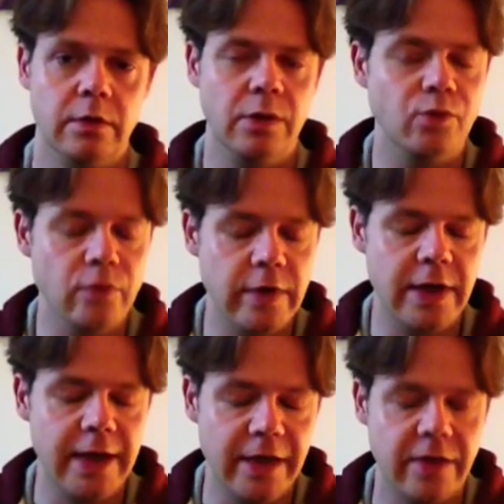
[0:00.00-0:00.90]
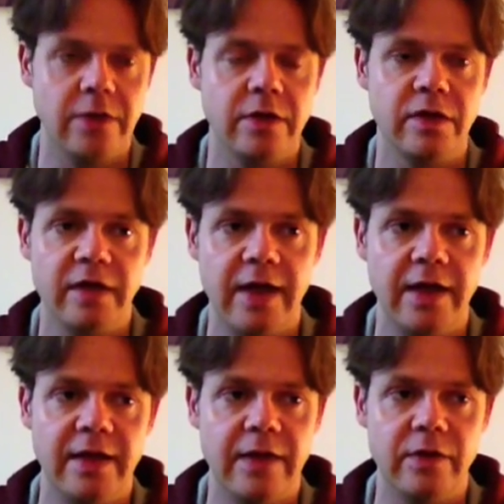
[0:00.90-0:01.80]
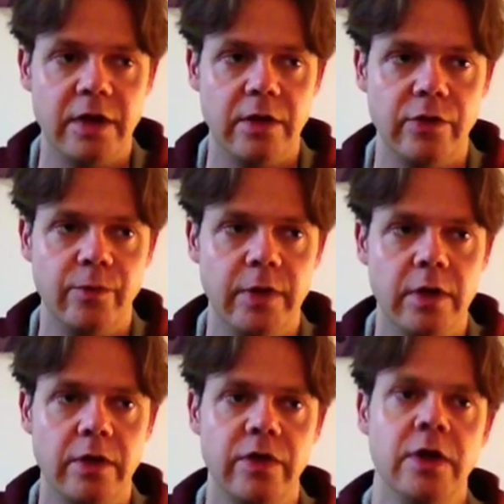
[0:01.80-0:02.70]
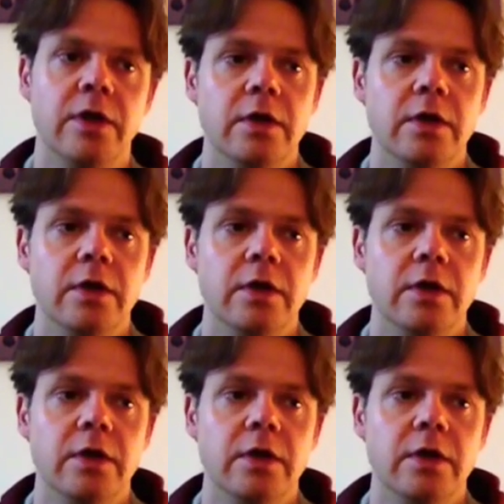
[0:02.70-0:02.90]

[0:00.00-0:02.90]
It really isn't just taking down the notes, because